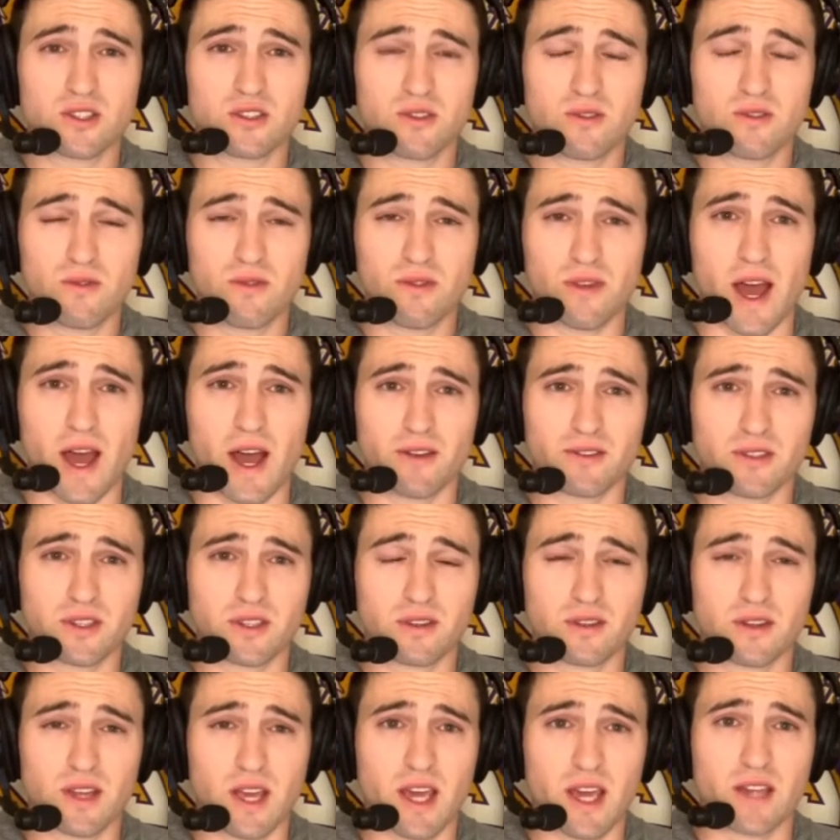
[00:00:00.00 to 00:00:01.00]

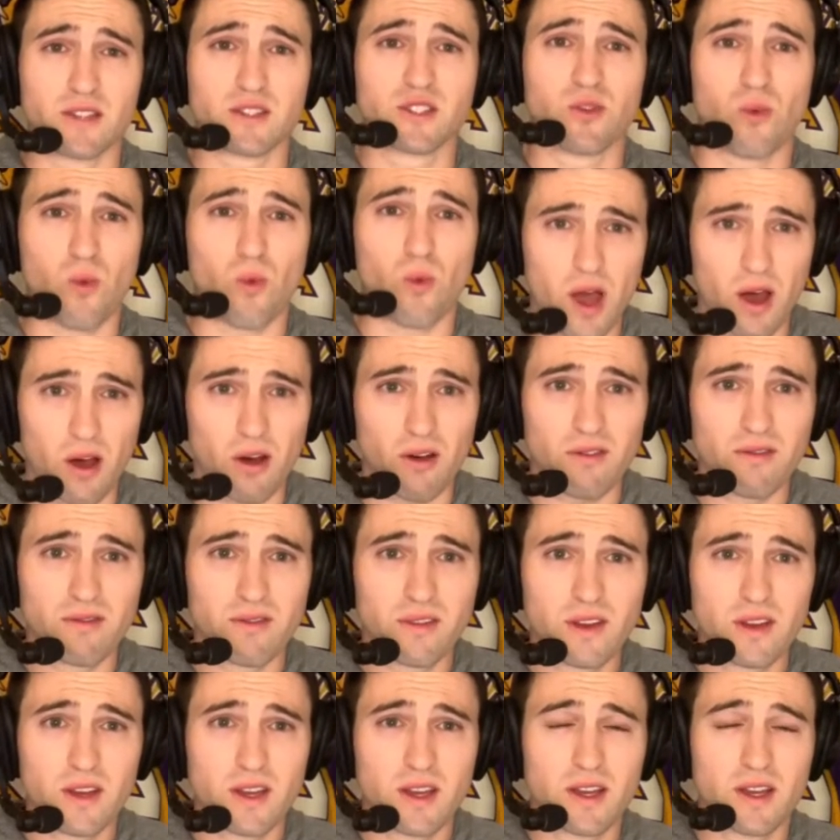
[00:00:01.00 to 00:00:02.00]

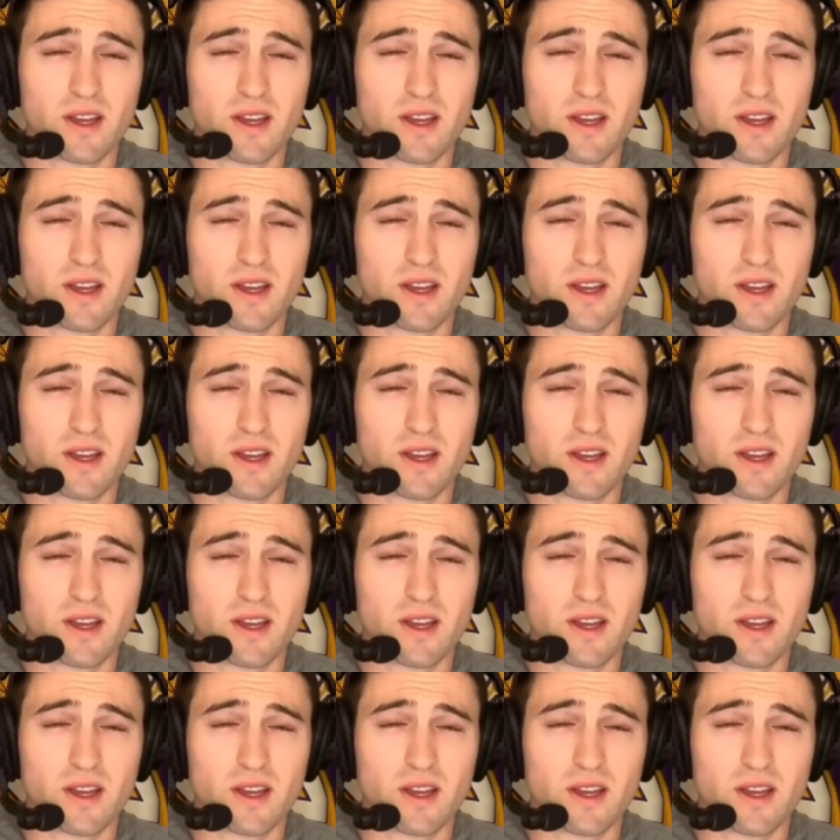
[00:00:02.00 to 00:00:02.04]
2012,